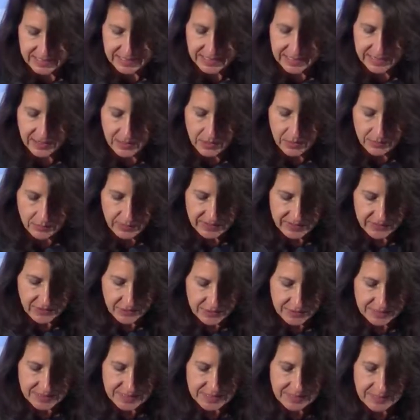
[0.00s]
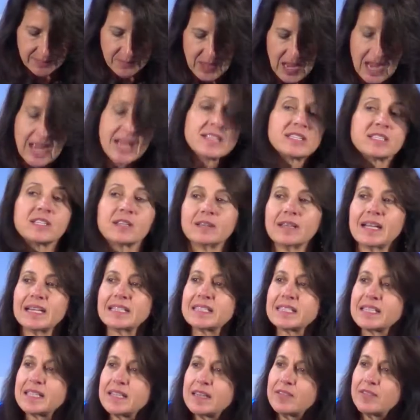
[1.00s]
in our rivers. So
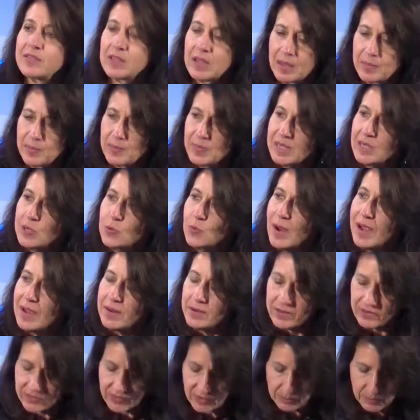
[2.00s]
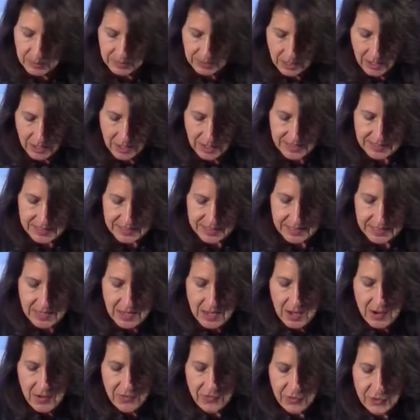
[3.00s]
let's give a big round of applause
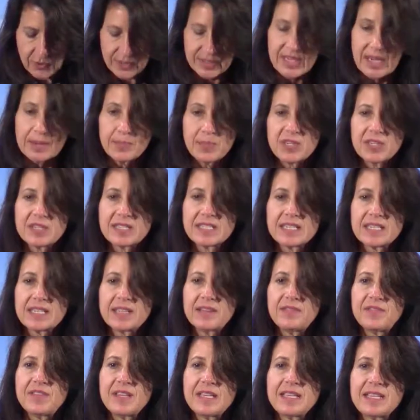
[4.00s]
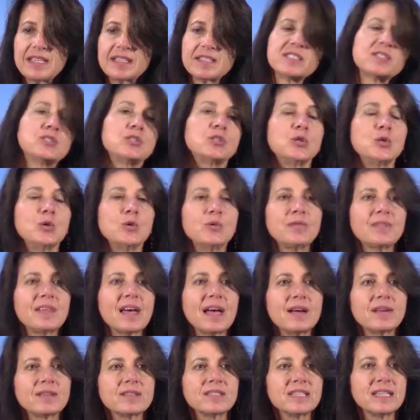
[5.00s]
for WCV's
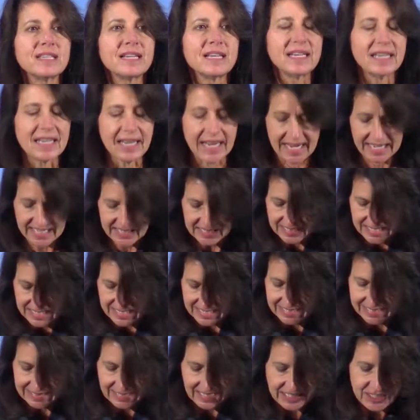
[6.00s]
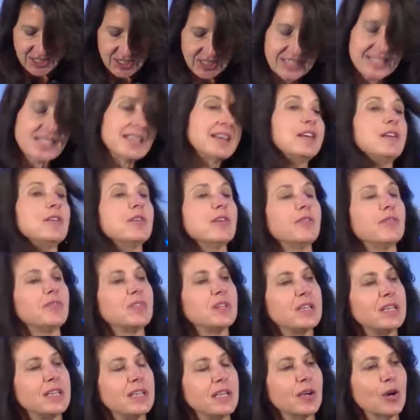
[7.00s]
2018 Legislator of the
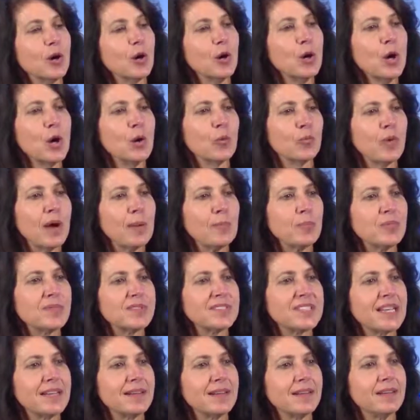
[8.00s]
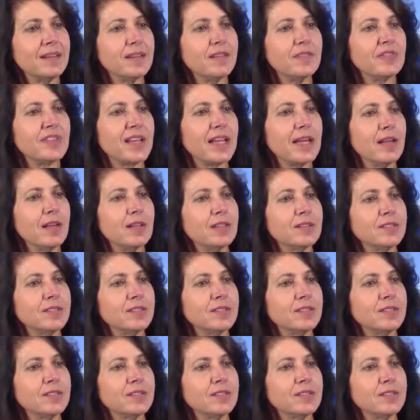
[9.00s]
Year, Representative Gael